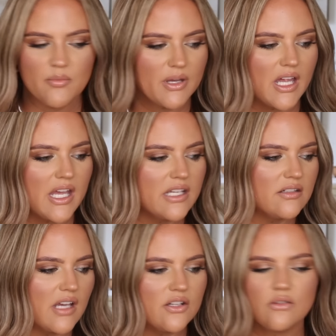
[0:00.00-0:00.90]
But
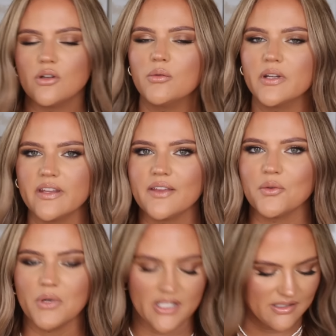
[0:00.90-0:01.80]
I don't know where the other
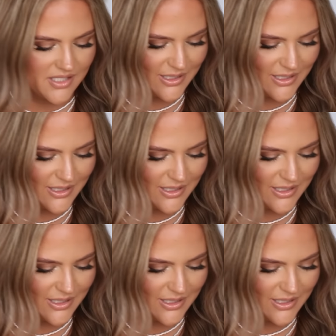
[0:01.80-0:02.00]
one is.